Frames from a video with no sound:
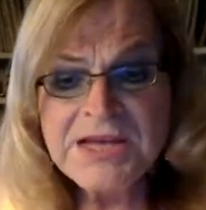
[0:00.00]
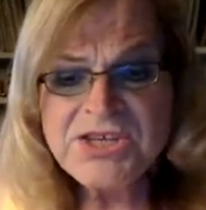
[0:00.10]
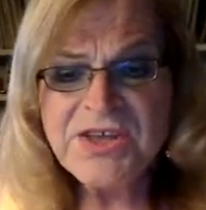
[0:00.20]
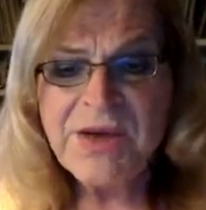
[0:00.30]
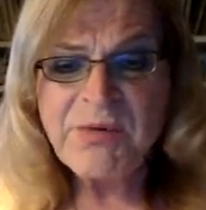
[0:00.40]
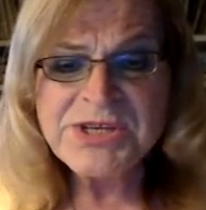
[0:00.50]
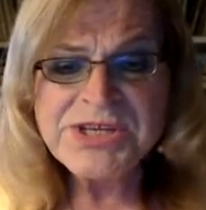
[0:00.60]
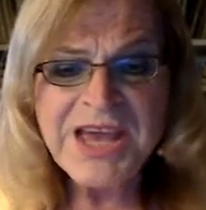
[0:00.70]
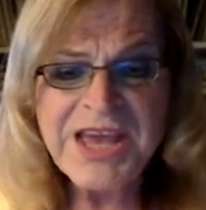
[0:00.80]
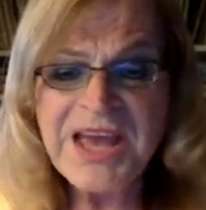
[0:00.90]
So that
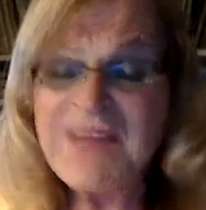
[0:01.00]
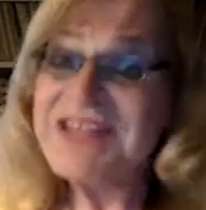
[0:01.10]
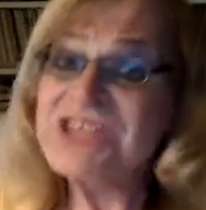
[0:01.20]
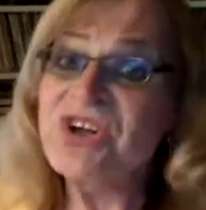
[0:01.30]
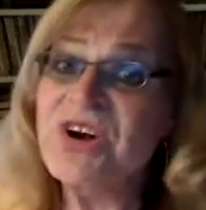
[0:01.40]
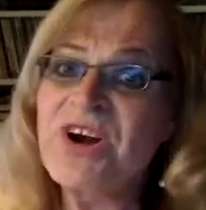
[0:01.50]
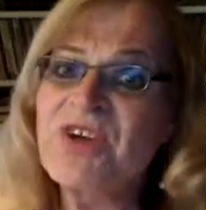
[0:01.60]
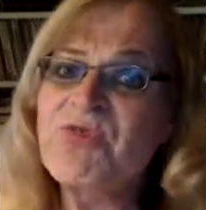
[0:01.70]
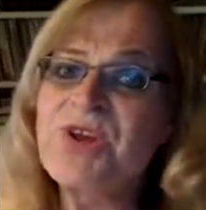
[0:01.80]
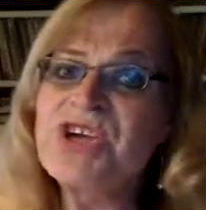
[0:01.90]
was a uh, that started
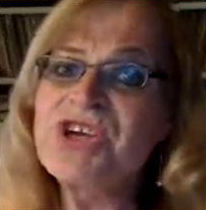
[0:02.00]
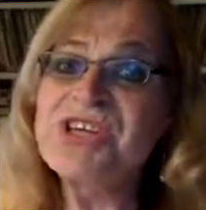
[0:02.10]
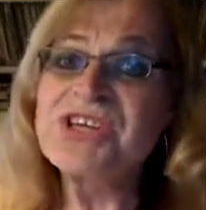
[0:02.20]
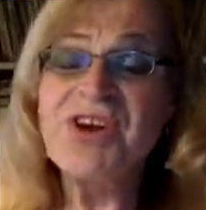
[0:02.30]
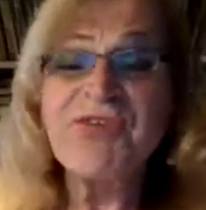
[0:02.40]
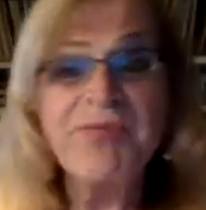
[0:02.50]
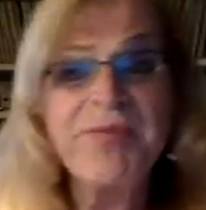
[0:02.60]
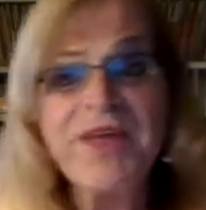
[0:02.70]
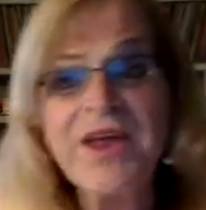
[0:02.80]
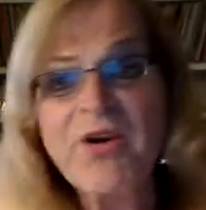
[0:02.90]
a tradition. So from
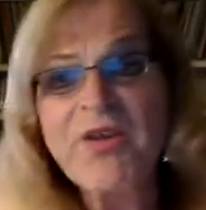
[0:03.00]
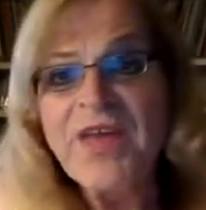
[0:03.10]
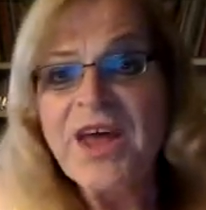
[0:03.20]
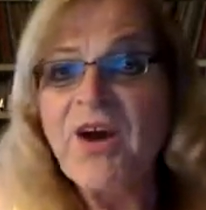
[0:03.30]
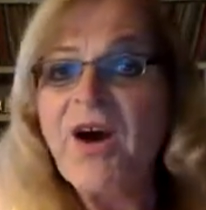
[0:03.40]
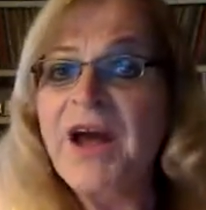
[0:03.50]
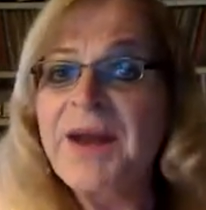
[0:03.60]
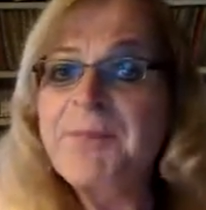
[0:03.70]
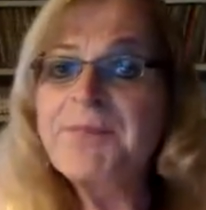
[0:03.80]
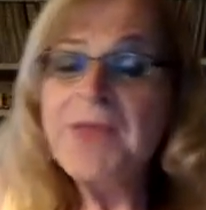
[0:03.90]
there then on,